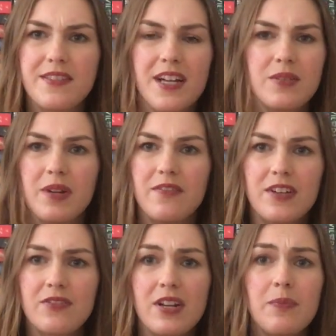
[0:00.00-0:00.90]
stars when I
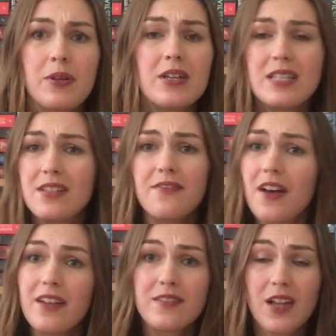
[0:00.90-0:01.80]
first read it, because it's a
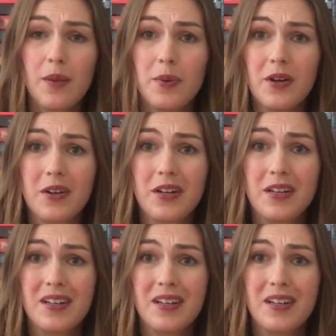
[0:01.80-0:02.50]
5-star book.